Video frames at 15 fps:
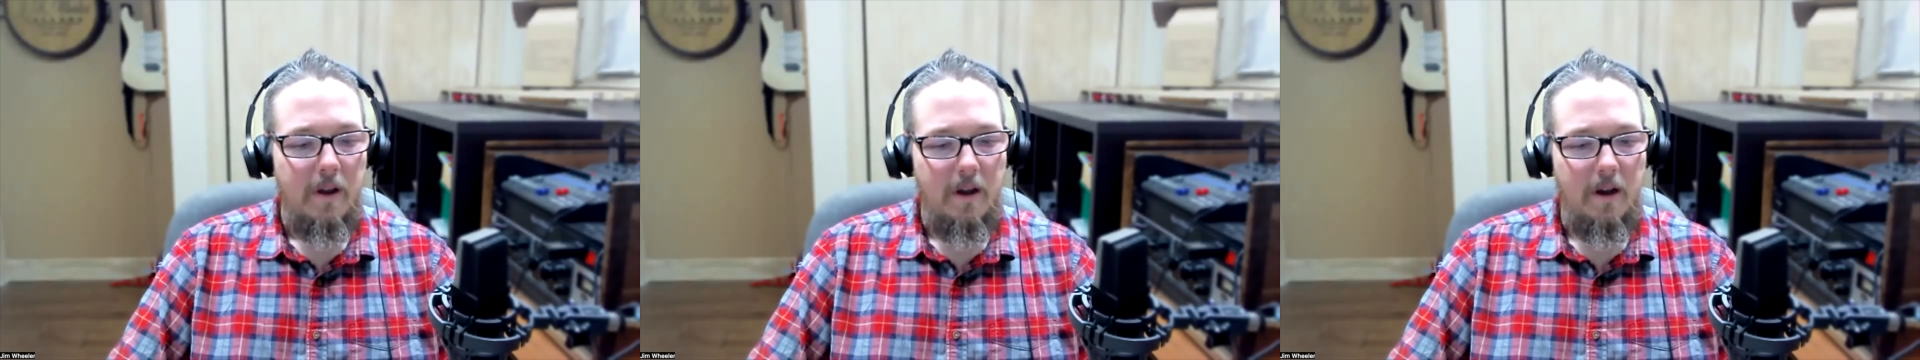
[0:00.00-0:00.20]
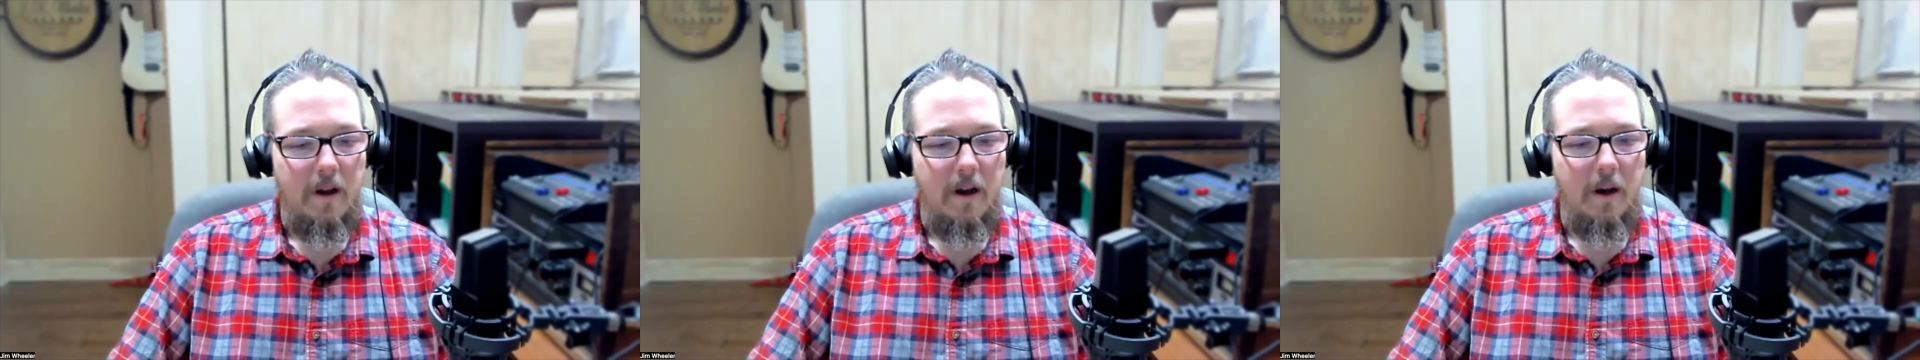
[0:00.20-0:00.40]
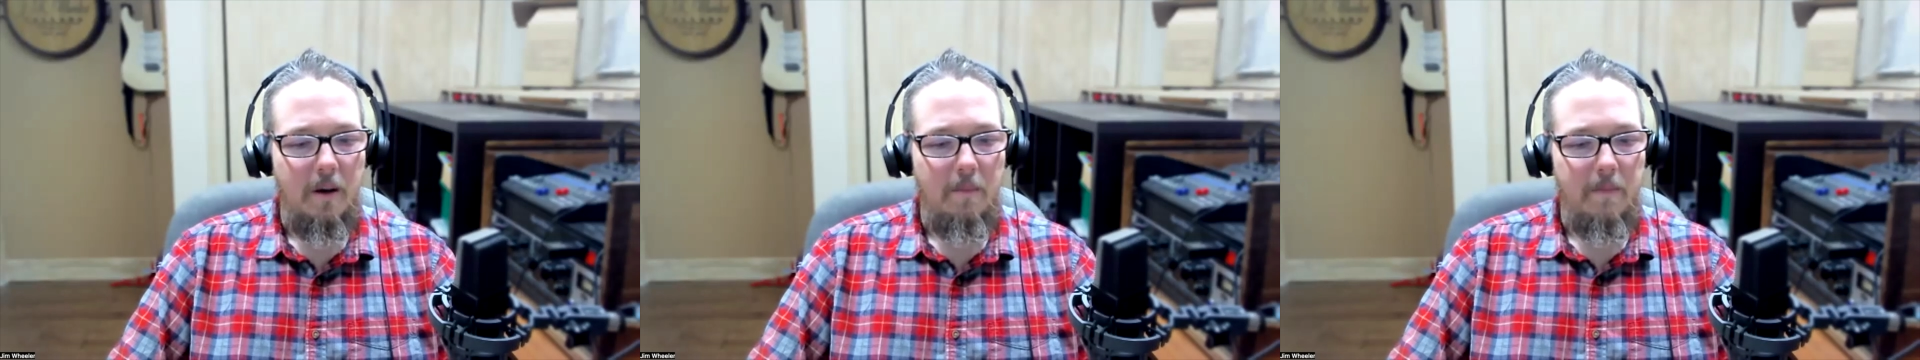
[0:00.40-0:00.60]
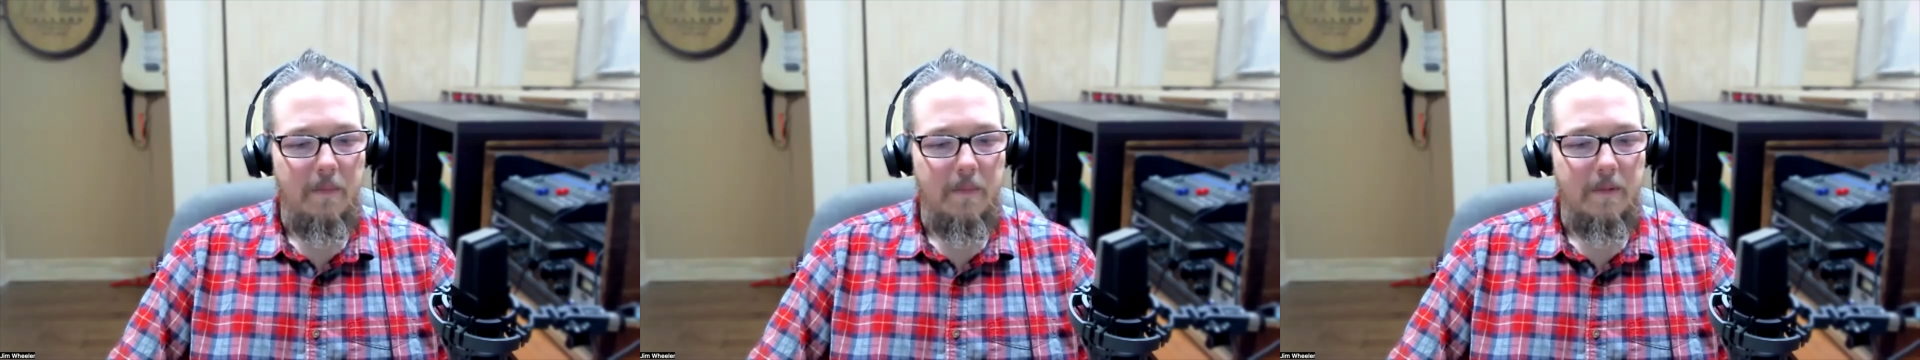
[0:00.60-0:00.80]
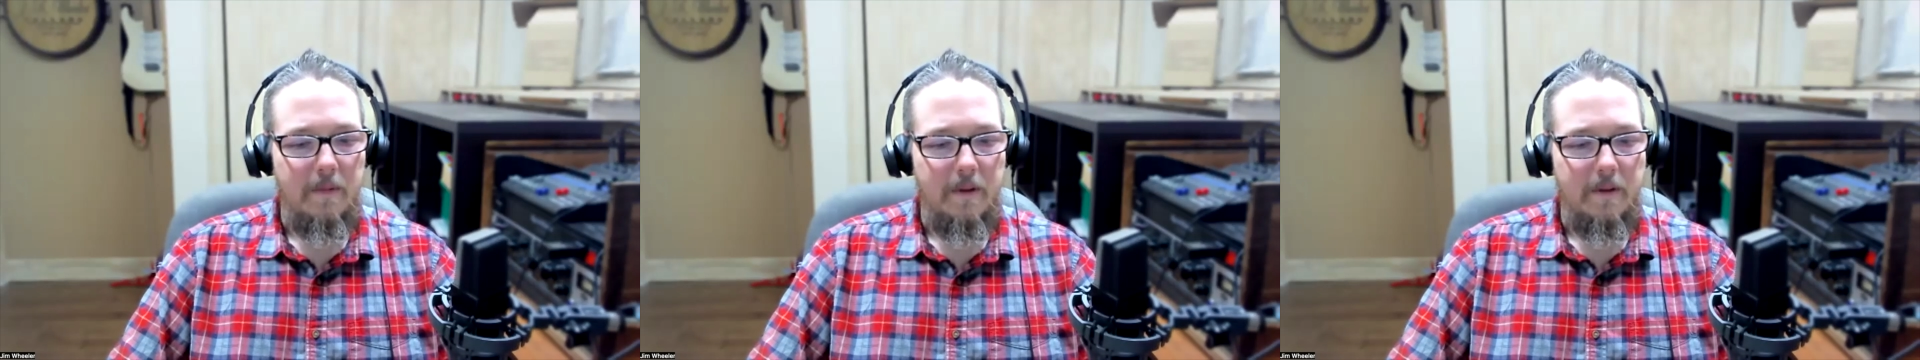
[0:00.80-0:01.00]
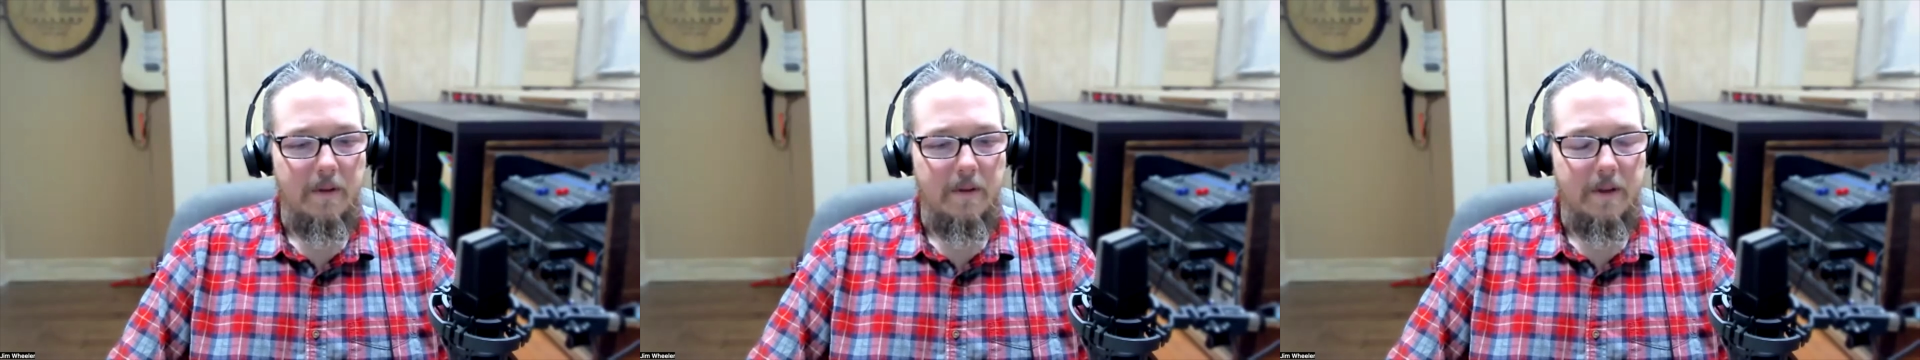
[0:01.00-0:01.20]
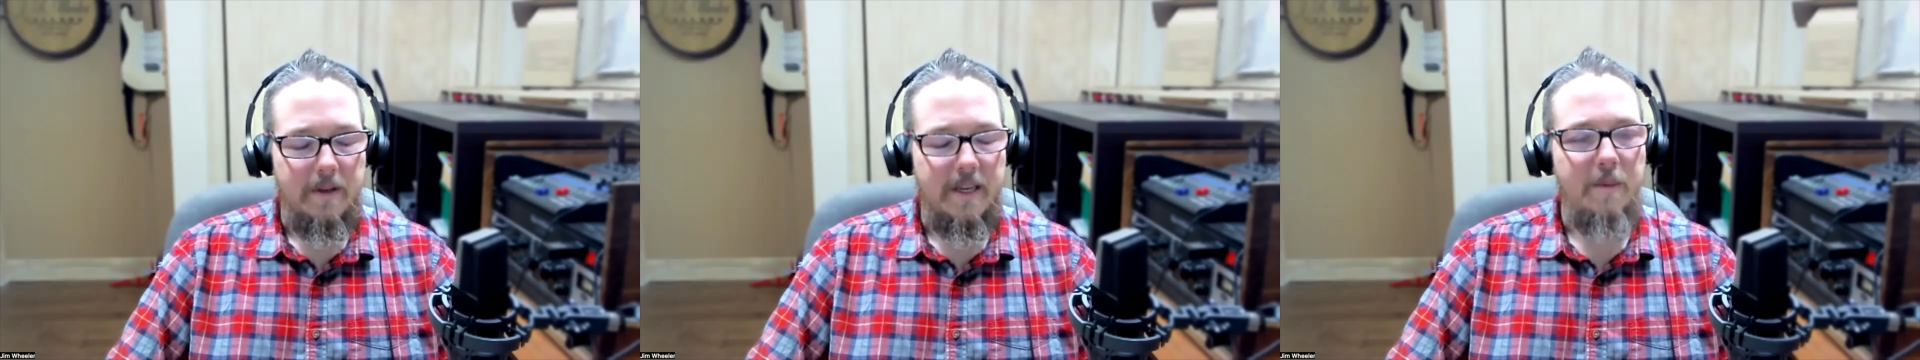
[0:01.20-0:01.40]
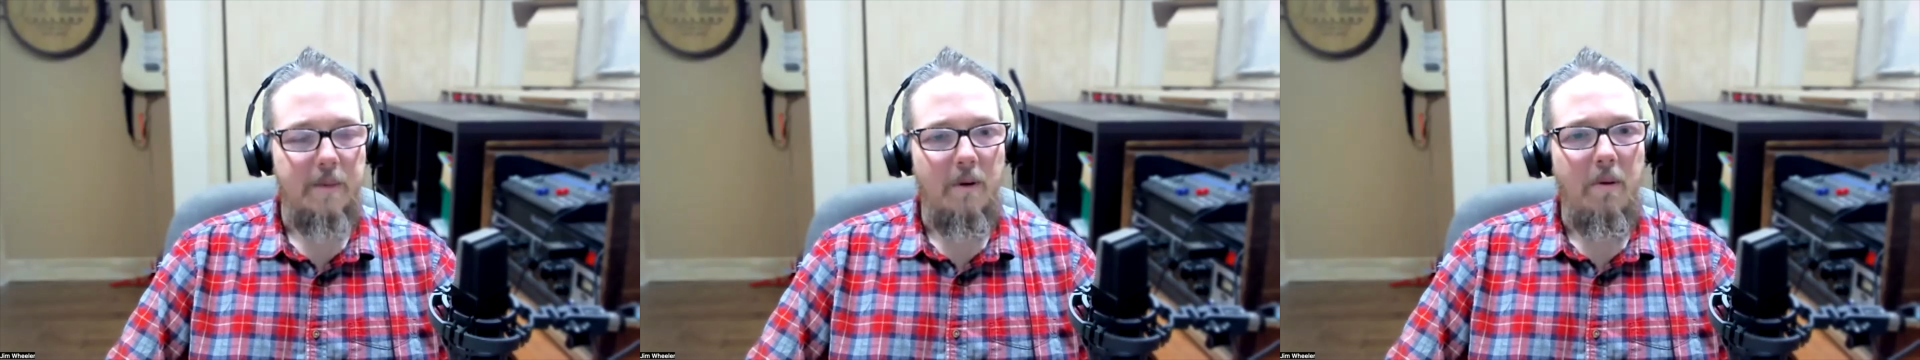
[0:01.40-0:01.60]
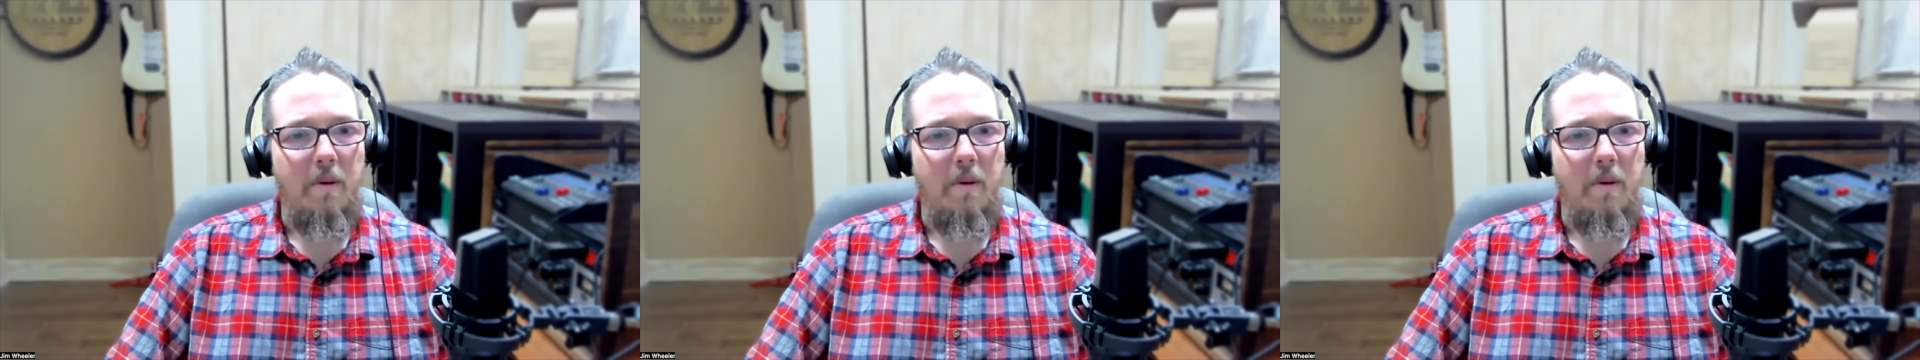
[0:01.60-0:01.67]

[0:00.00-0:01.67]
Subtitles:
the deeper